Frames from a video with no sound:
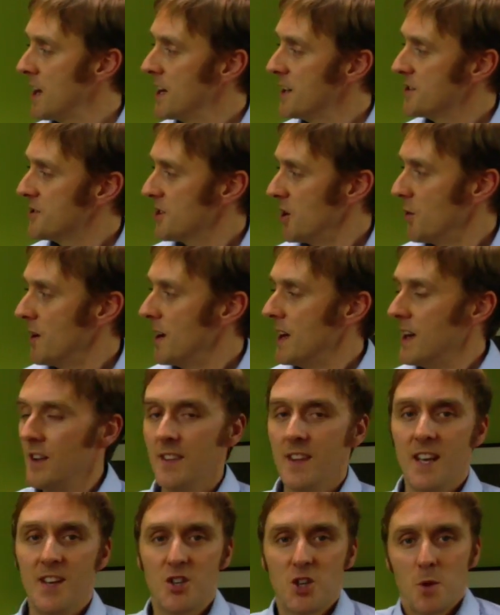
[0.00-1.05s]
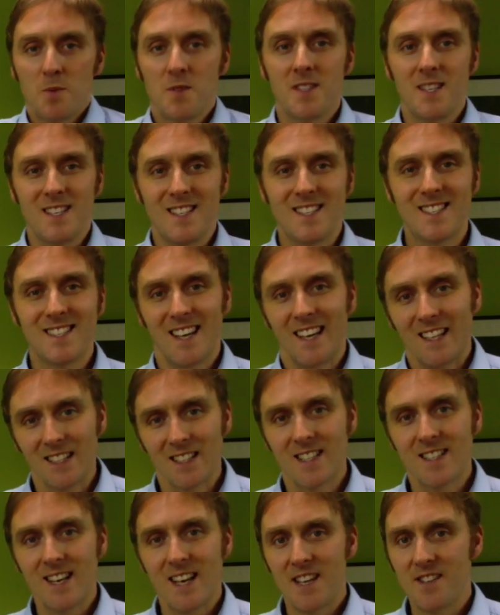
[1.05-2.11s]
So in terms of the skill
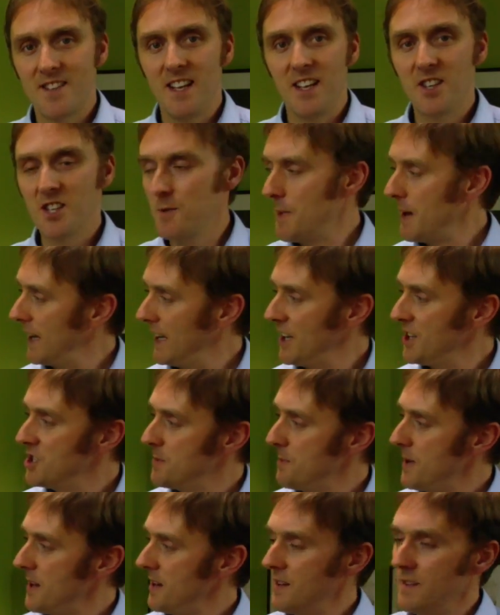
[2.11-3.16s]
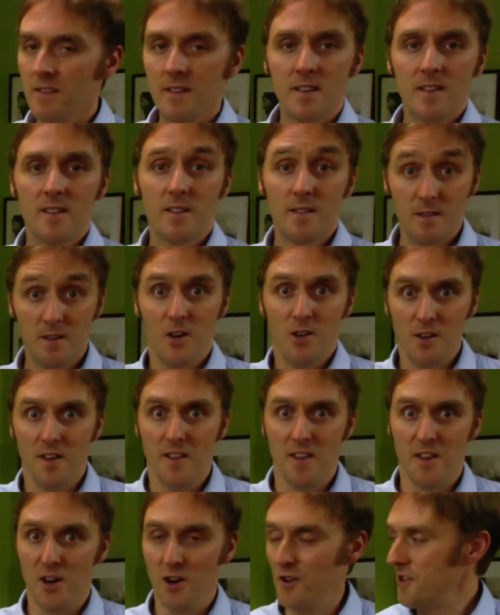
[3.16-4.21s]
set needed to be a linchpin, other
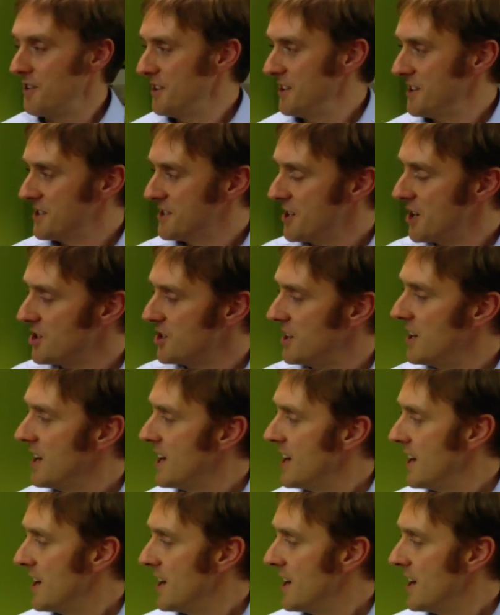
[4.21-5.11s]
than the decision,